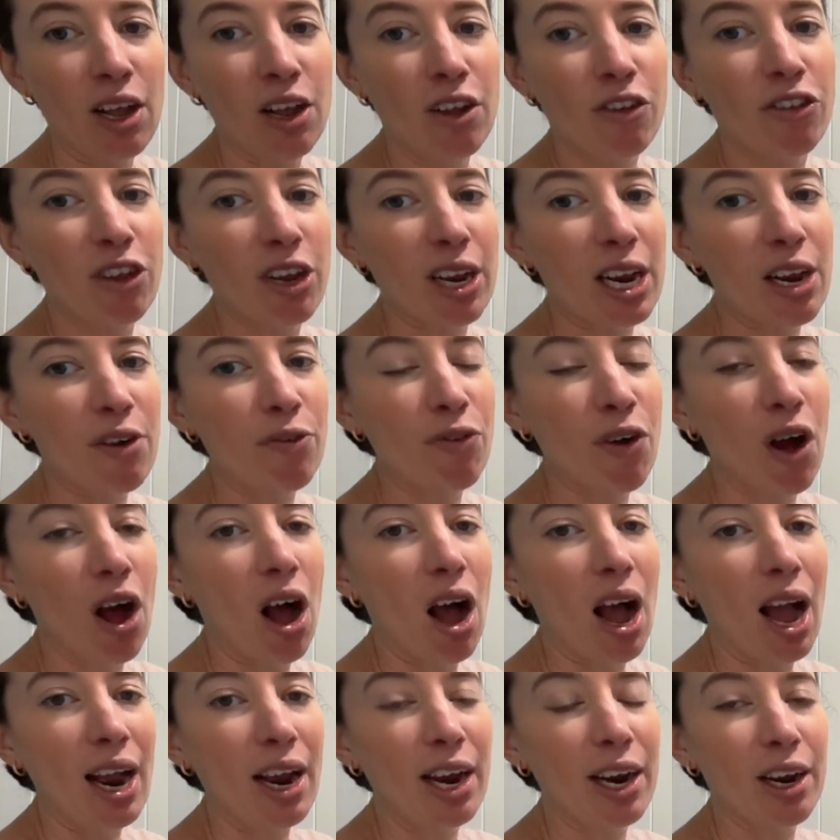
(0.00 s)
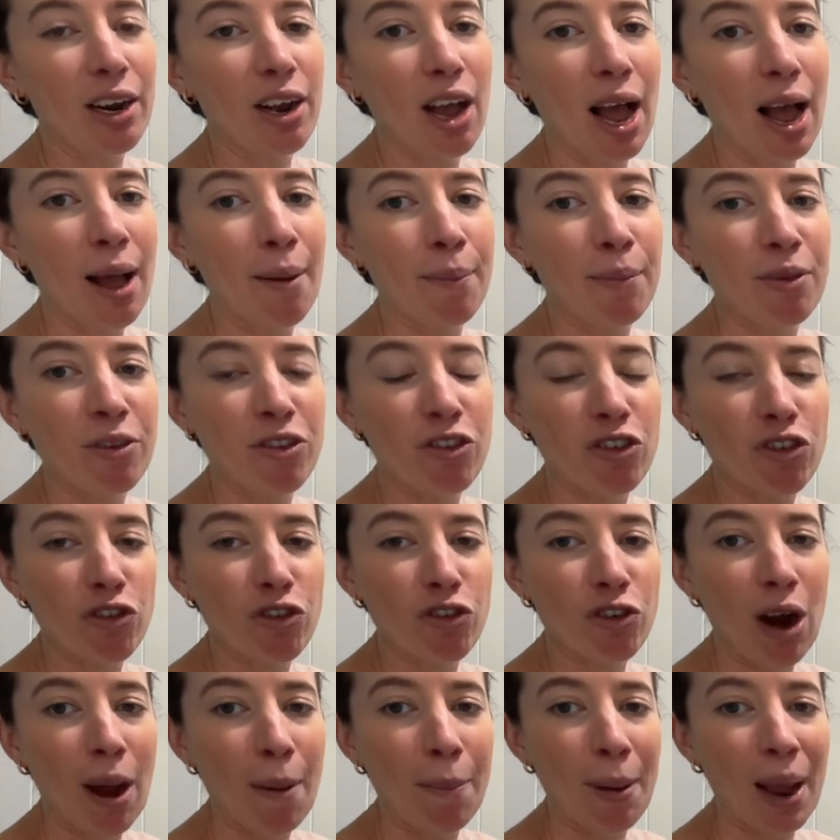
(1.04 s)
So if I
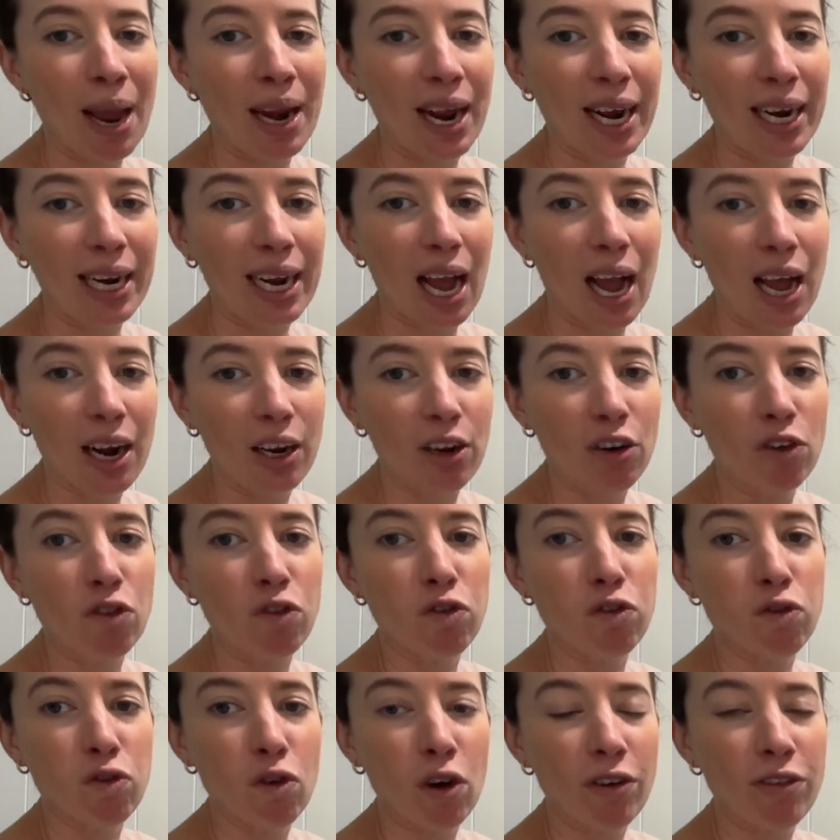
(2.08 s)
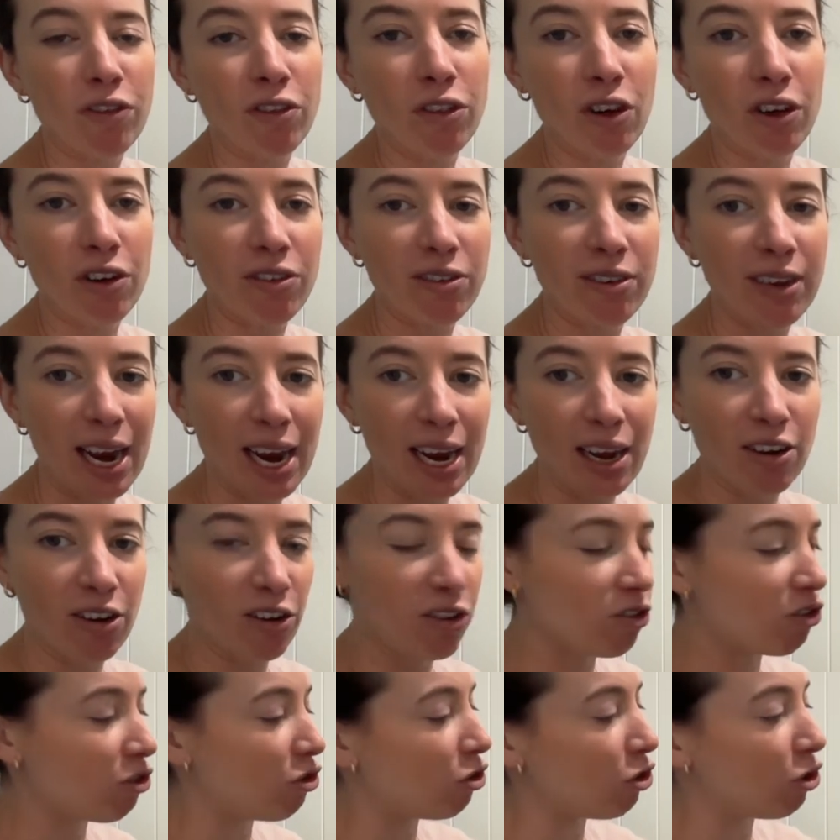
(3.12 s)
strap and I cut across those
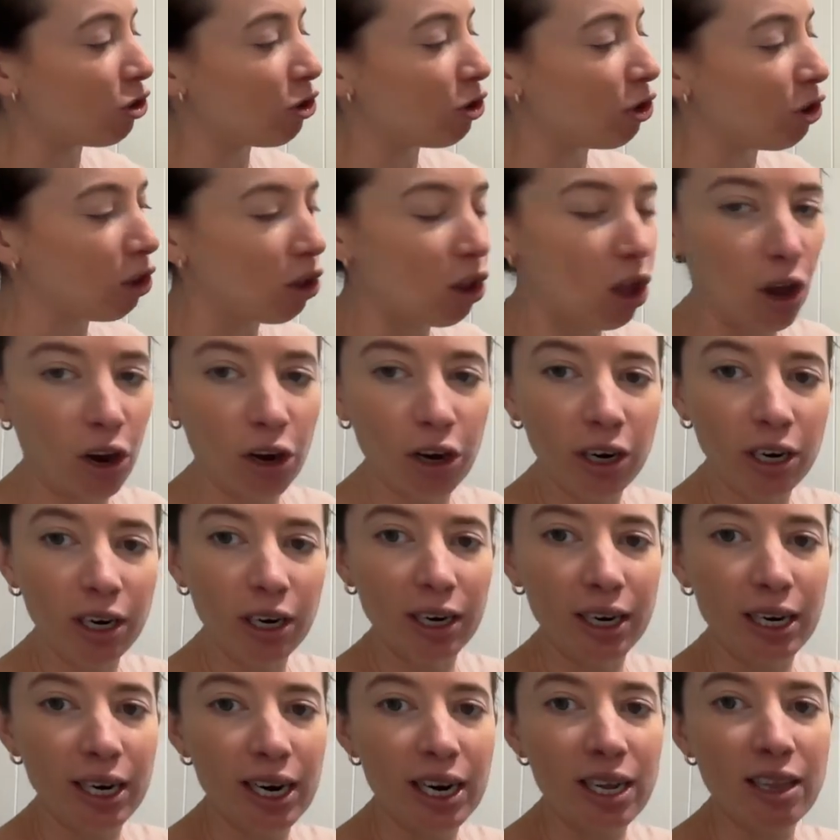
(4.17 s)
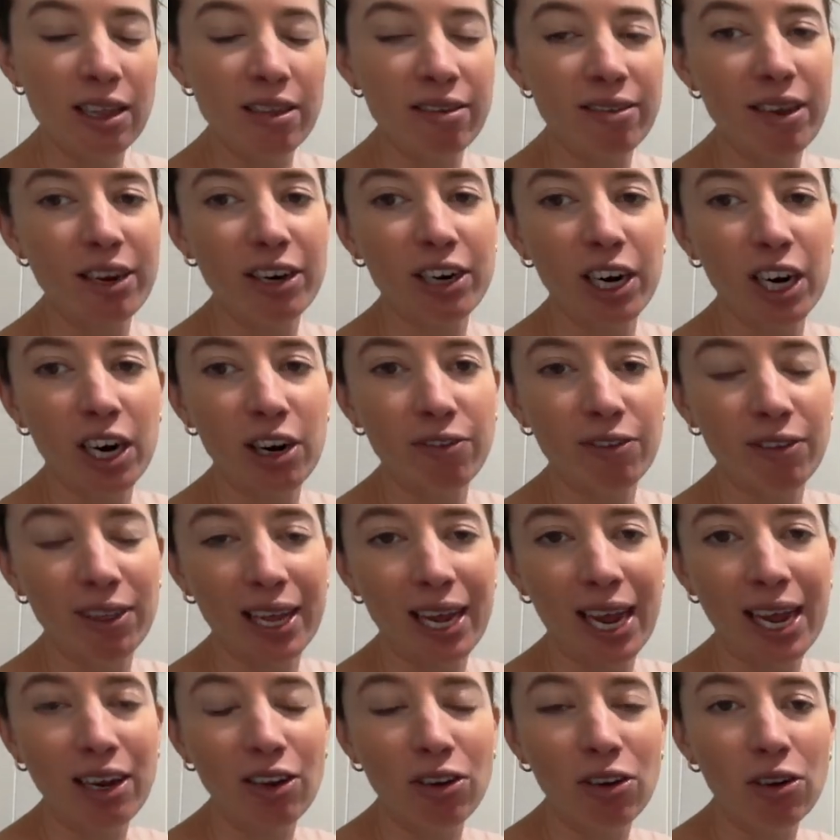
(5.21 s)
tendons too low in this area of
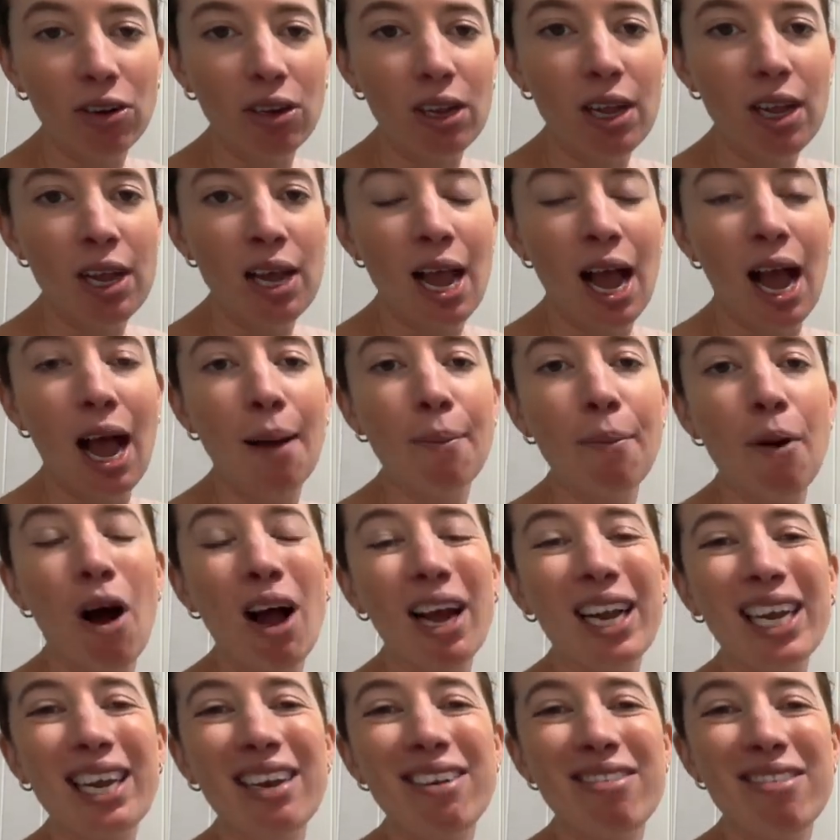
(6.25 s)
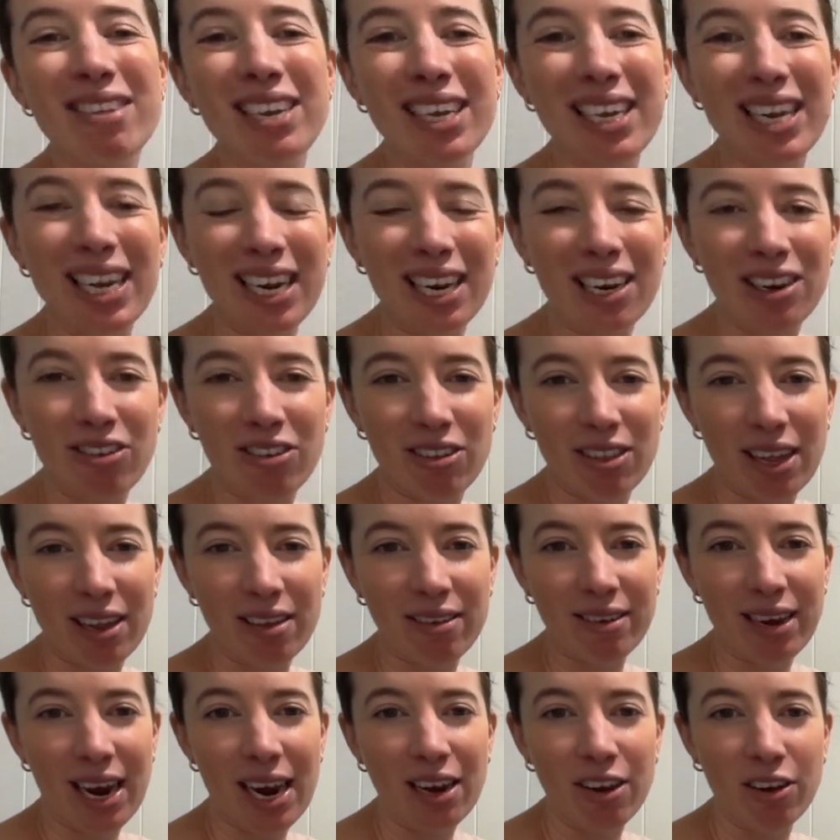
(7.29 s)
the ankle, I can dig into
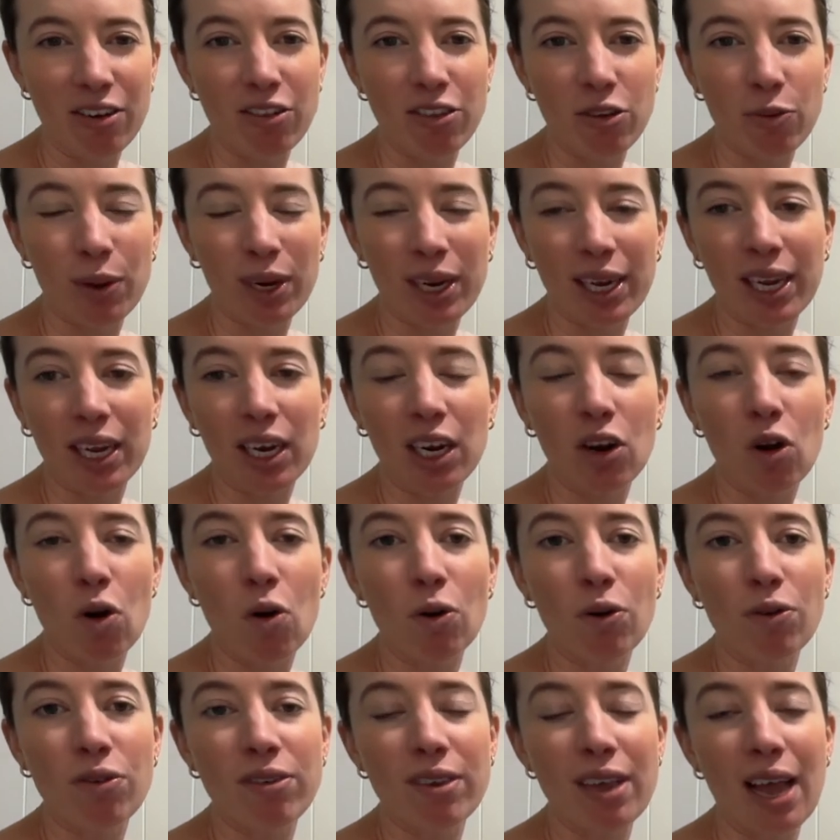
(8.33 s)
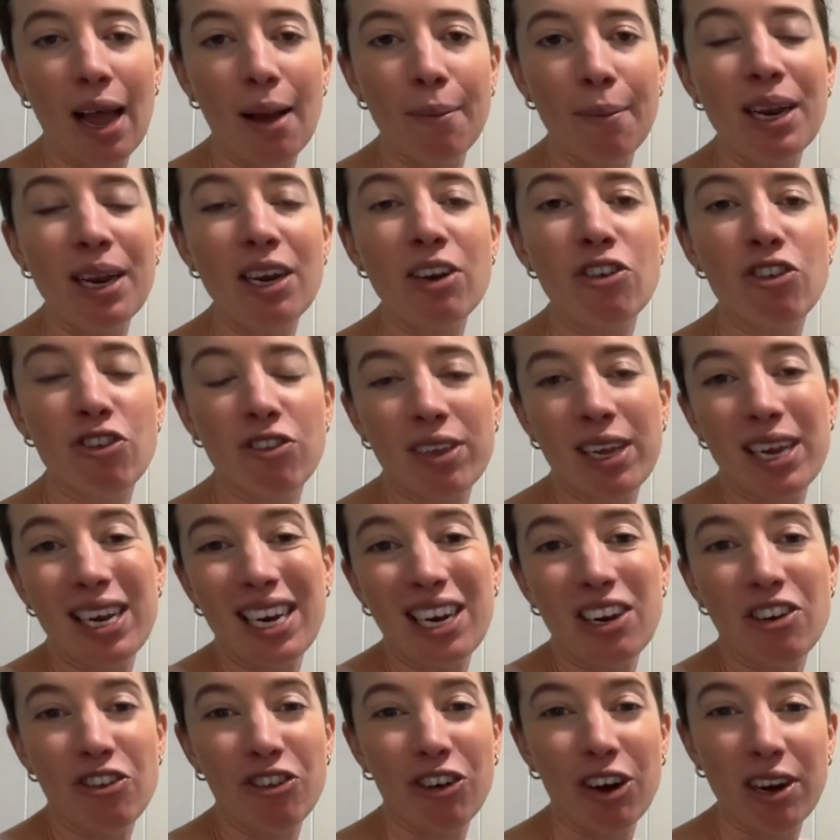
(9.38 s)
these tendons, so it can cause skin
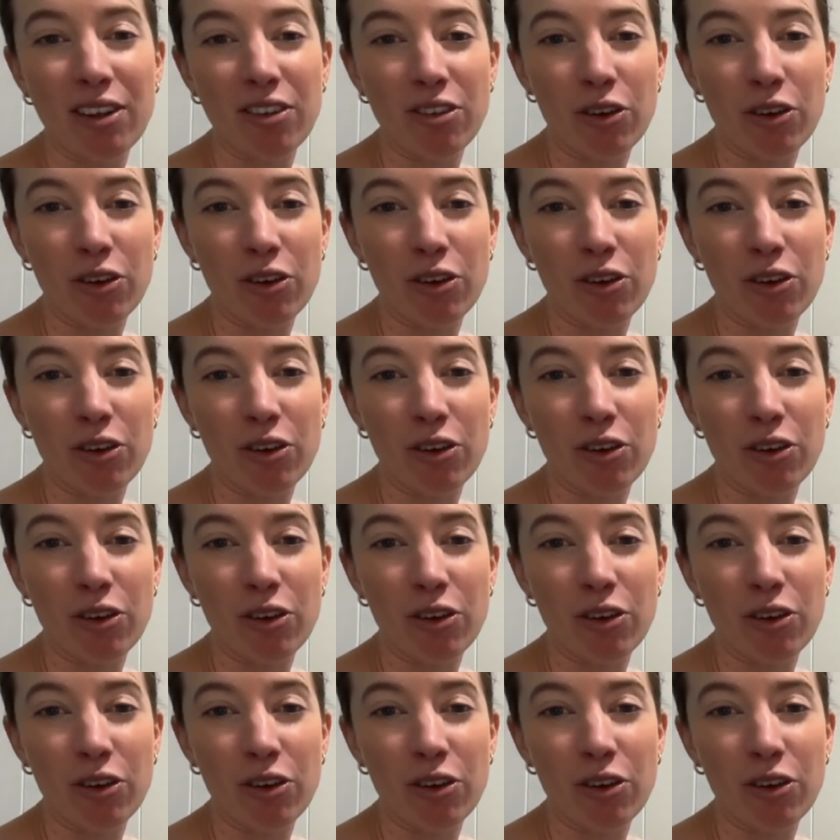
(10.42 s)
injury.